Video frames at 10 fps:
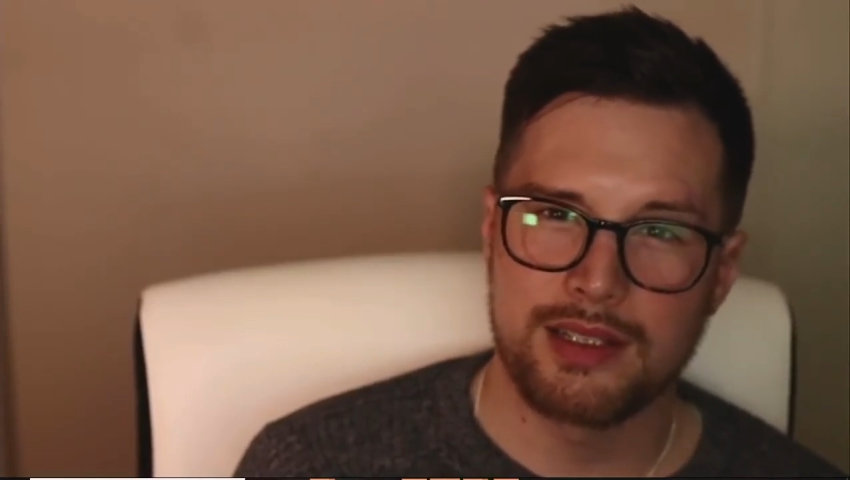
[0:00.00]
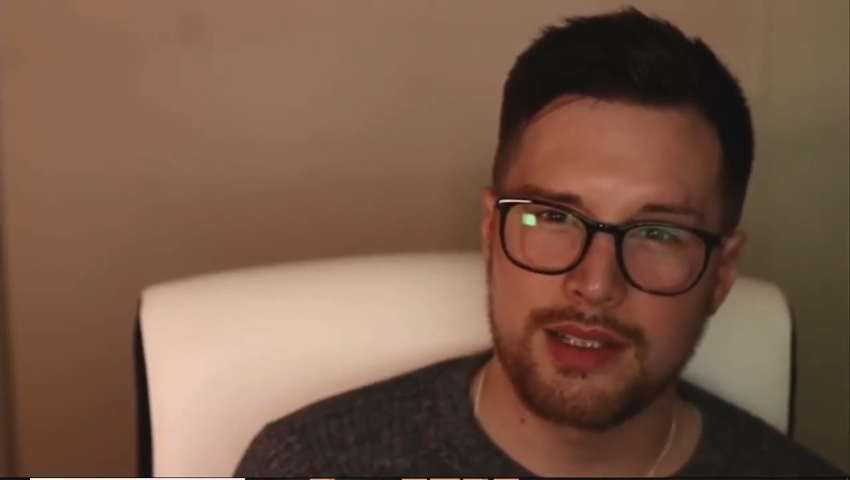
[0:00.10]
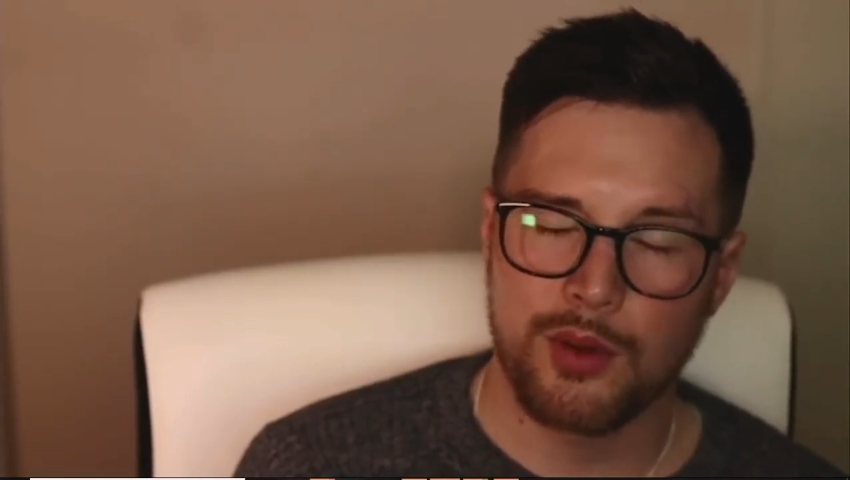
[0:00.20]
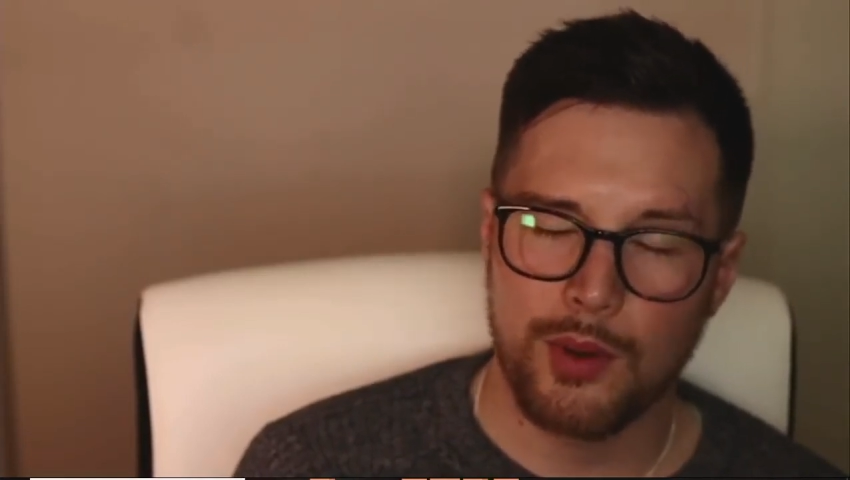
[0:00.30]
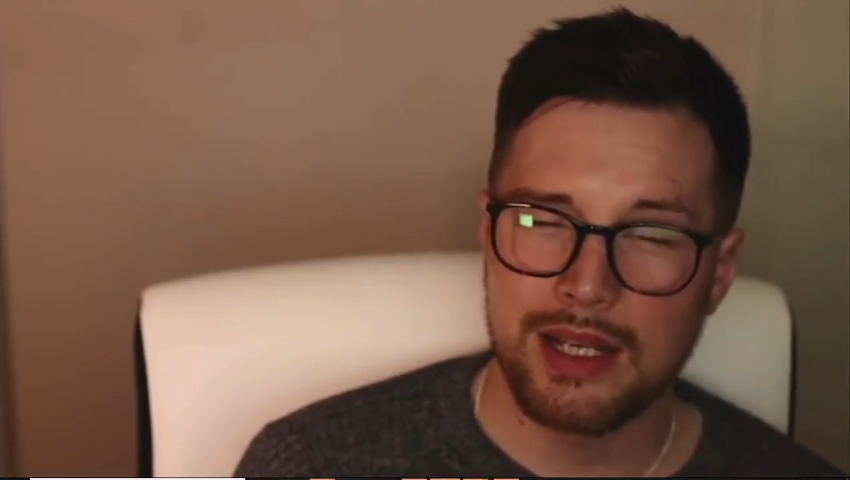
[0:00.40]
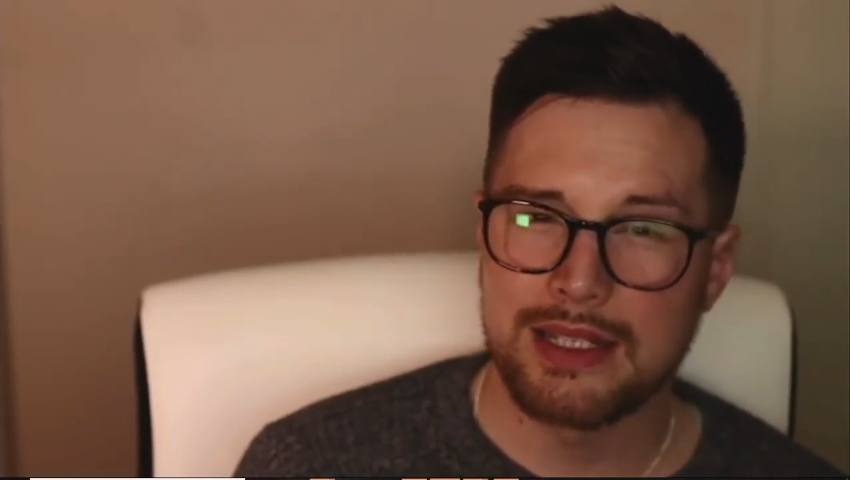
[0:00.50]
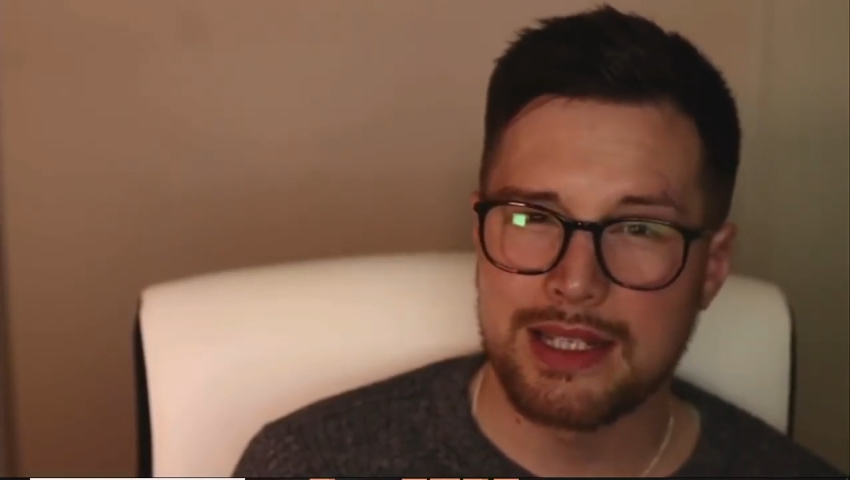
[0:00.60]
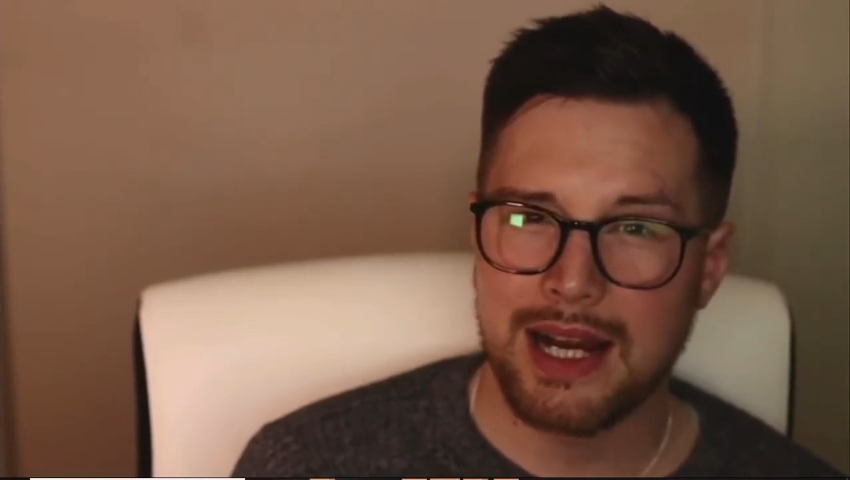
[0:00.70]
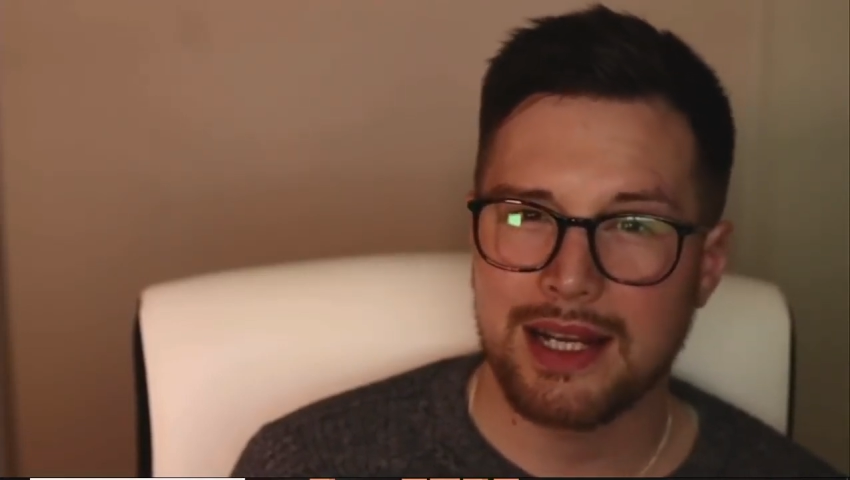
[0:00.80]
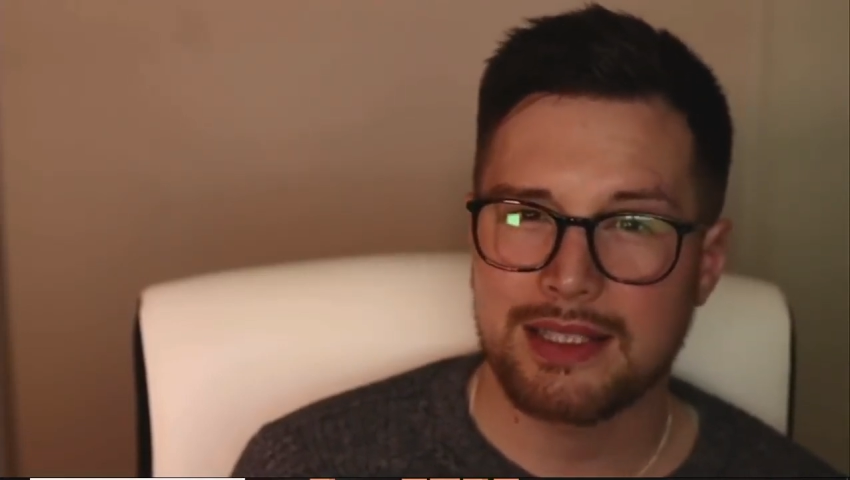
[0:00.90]
quite
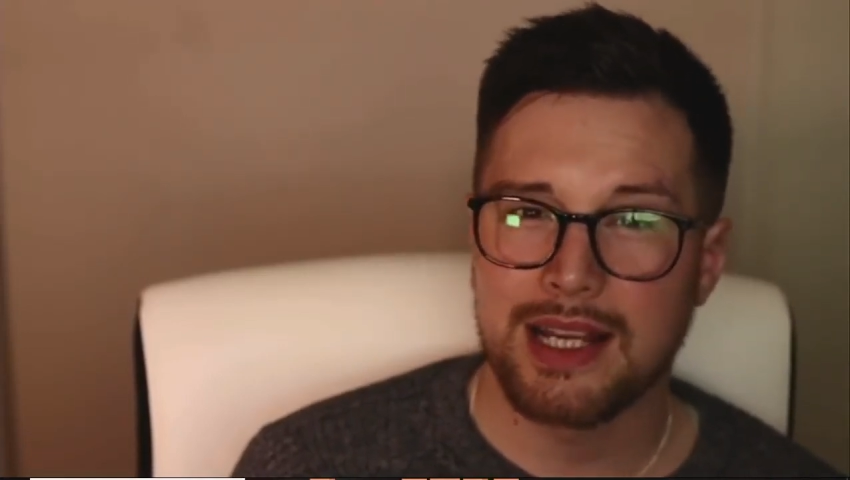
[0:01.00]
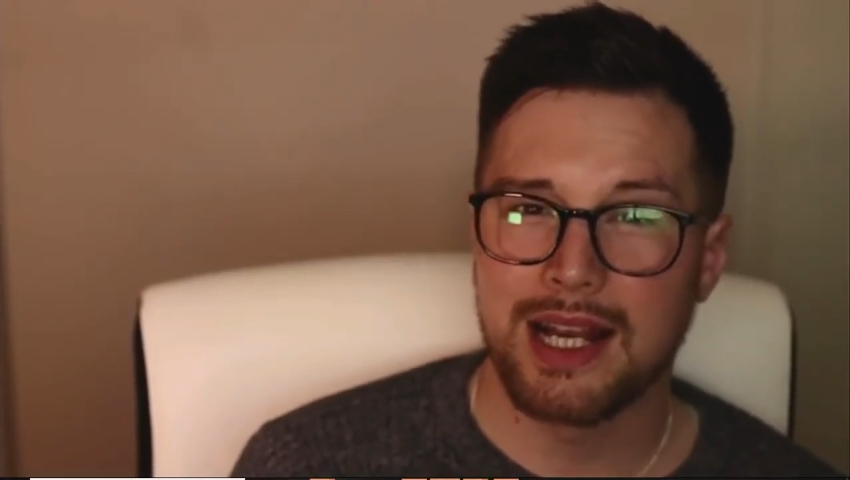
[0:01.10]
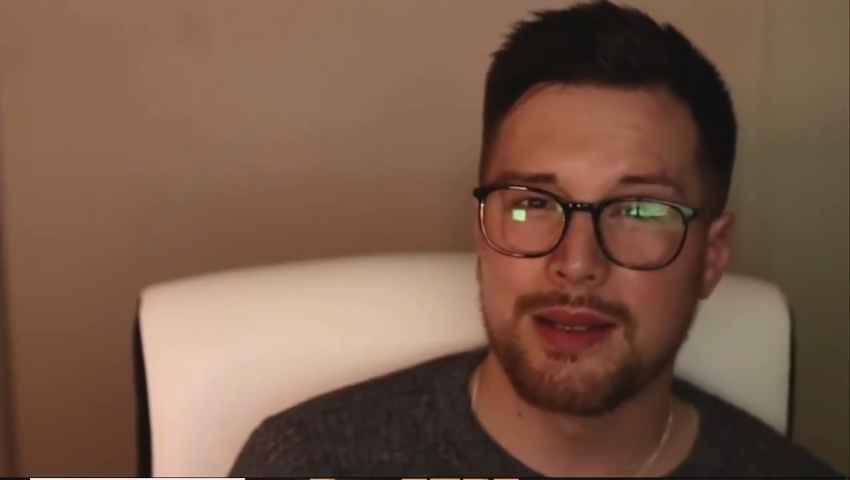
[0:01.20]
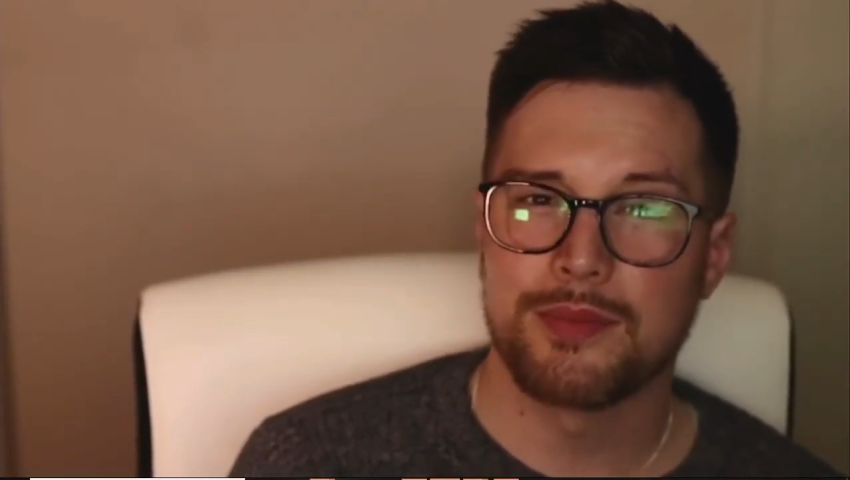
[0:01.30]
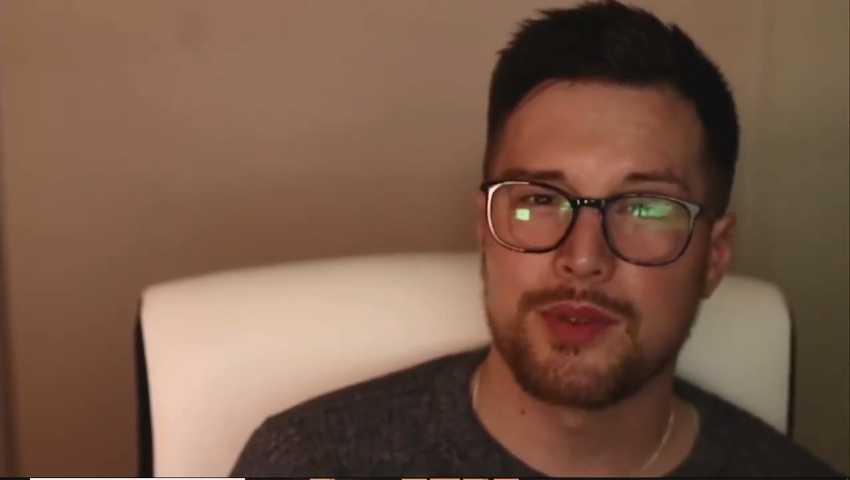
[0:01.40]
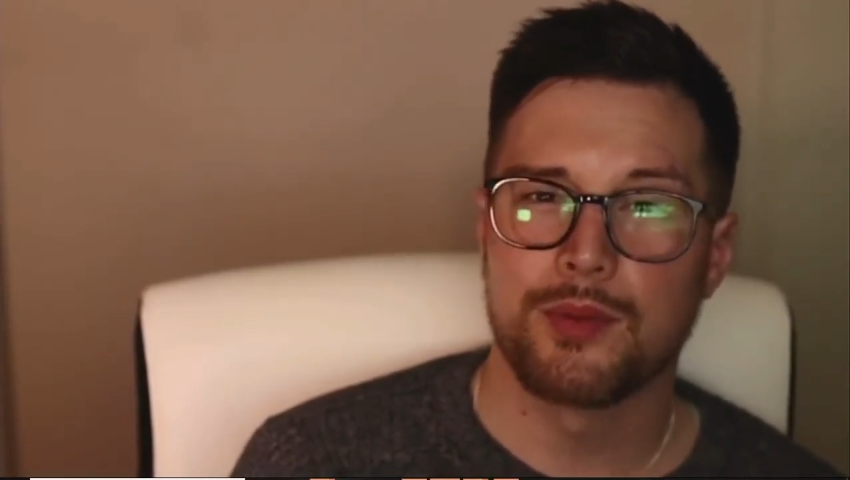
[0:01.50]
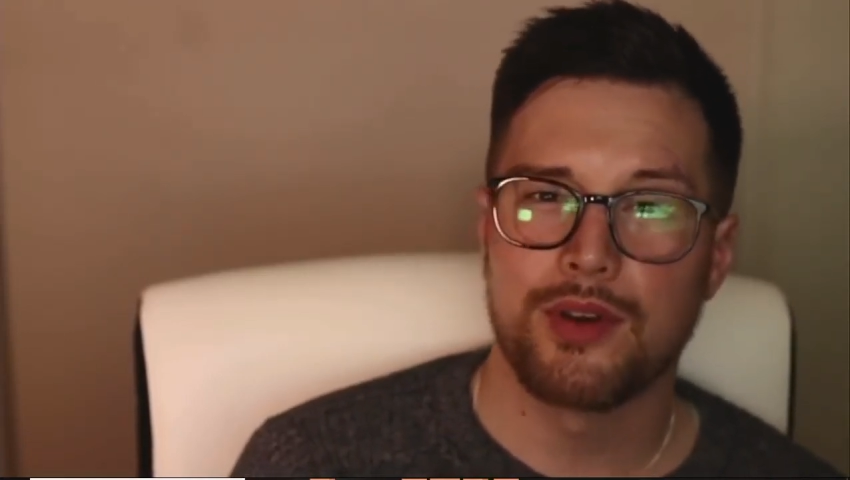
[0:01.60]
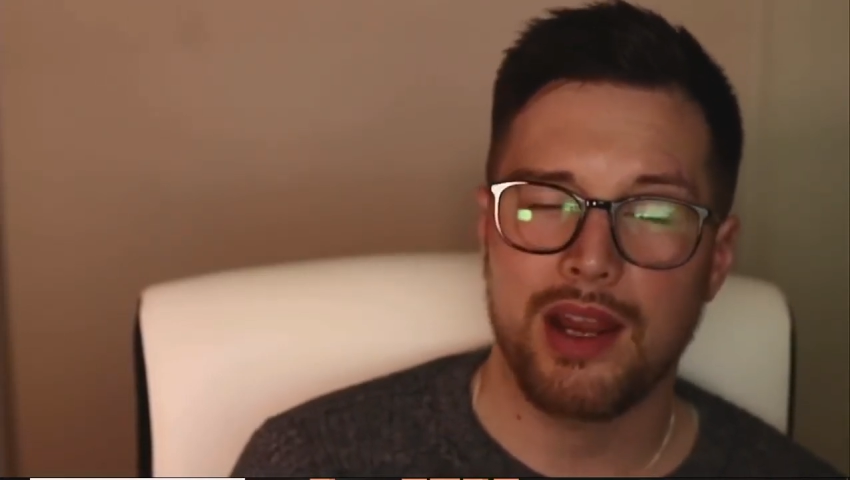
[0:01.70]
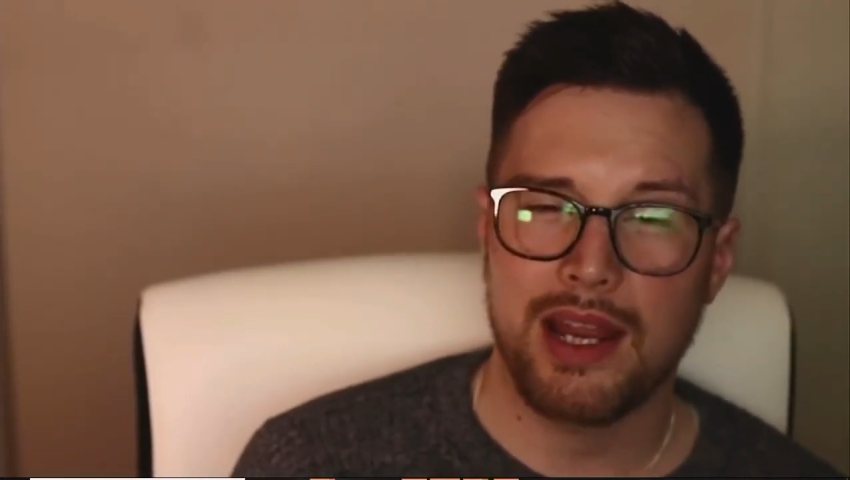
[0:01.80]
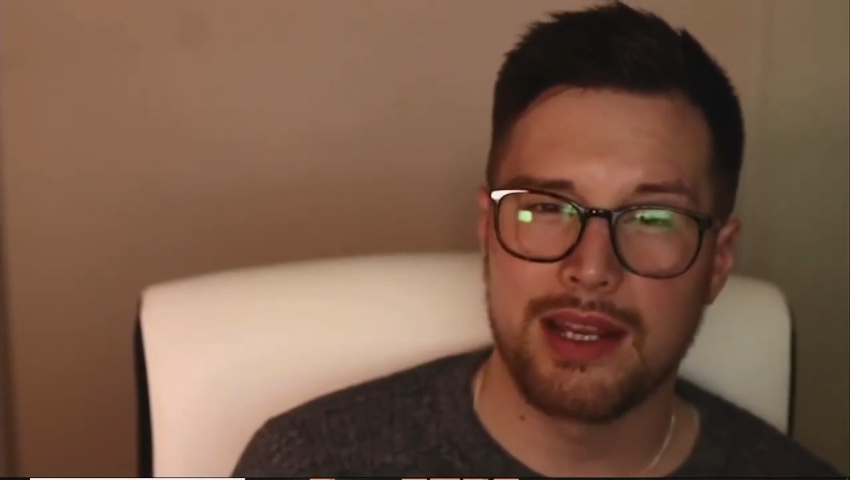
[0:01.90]
dark times were
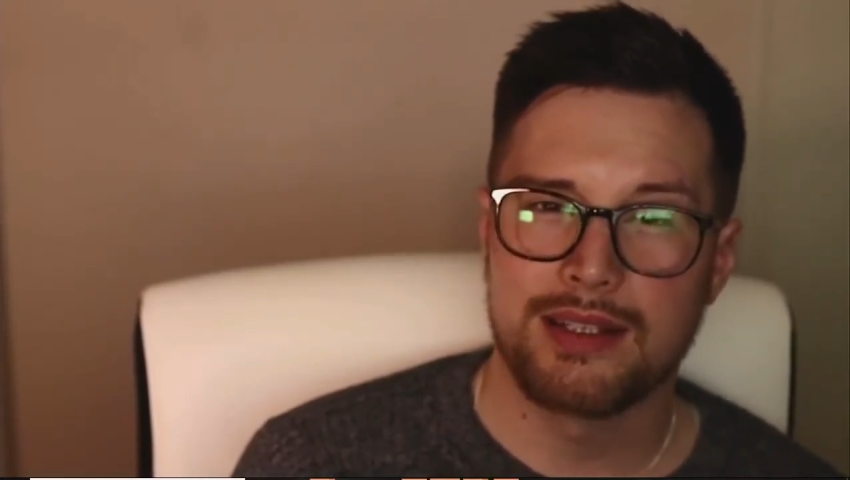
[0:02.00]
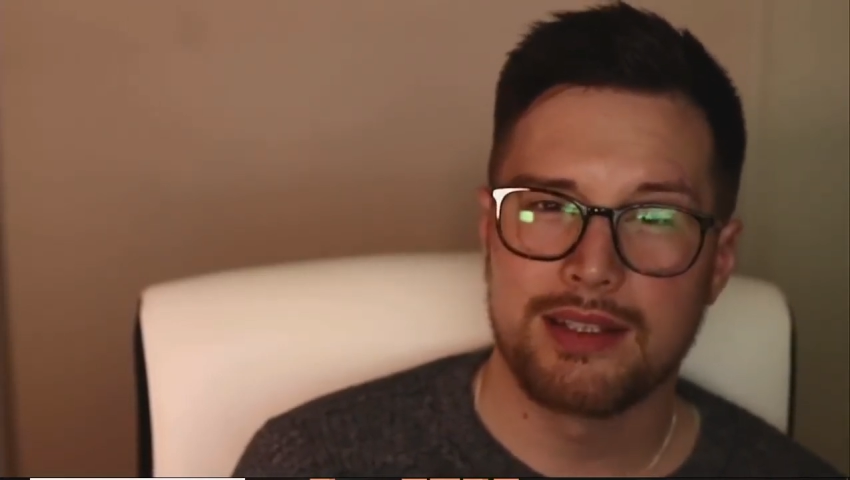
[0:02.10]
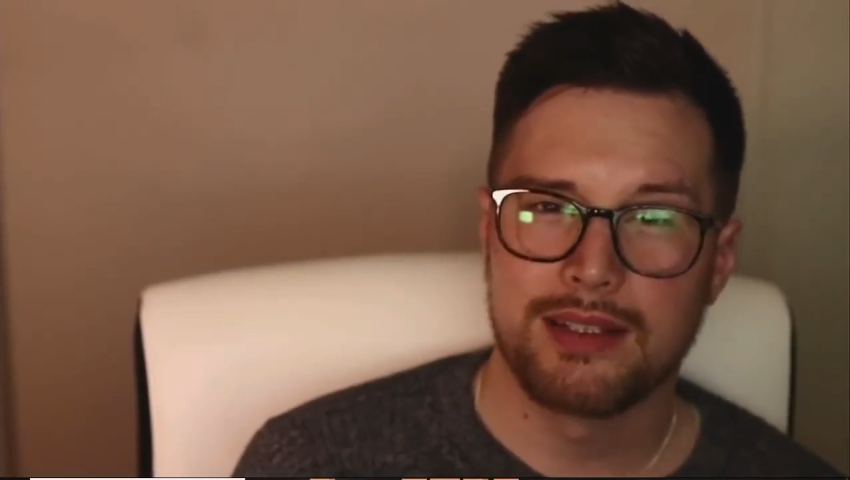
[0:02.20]
ahead.